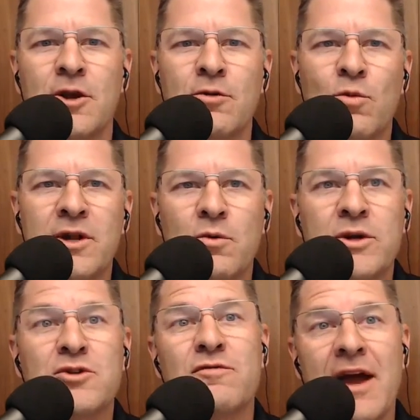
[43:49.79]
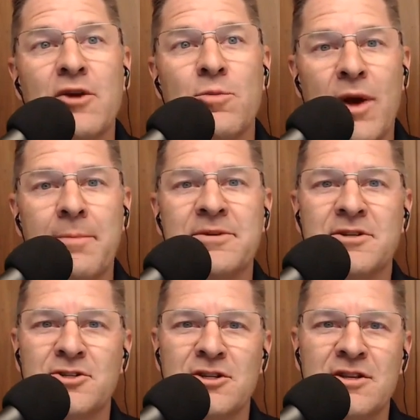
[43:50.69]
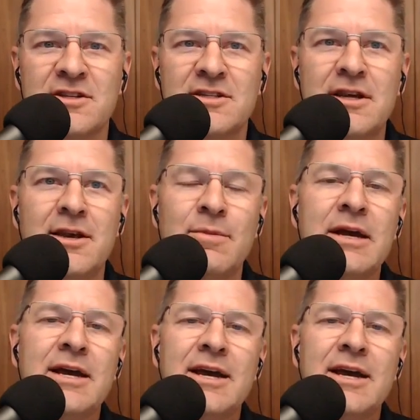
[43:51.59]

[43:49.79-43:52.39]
You know, what, what's your value proposition to this team?